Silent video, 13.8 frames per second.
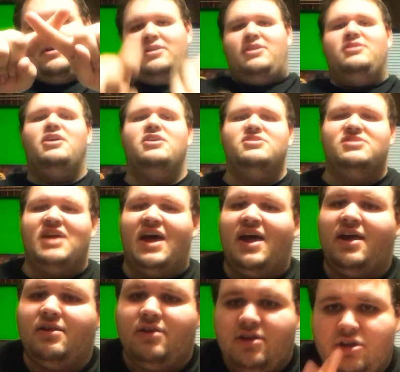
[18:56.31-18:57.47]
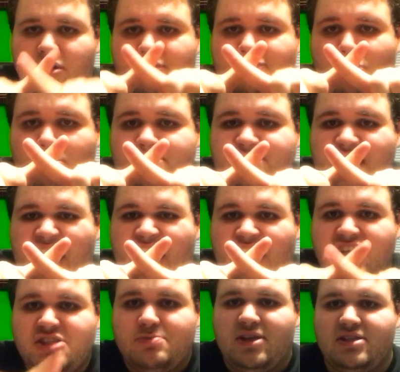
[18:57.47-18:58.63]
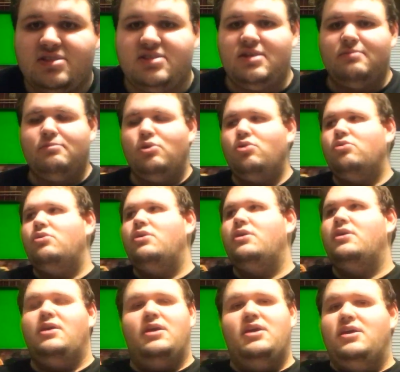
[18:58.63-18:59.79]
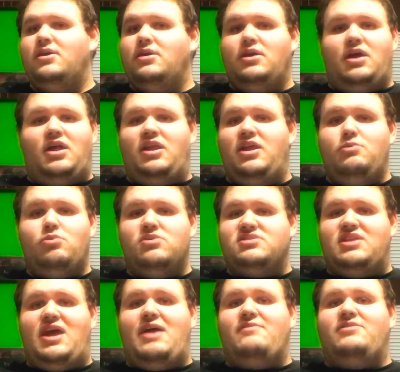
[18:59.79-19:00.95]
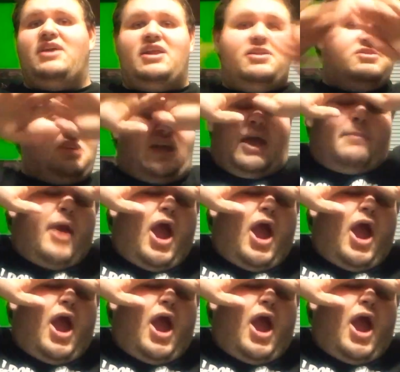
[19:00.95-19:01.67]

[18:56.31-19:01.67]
and then does that, forms the X-Men symbol. And he wasn't having that. He's like,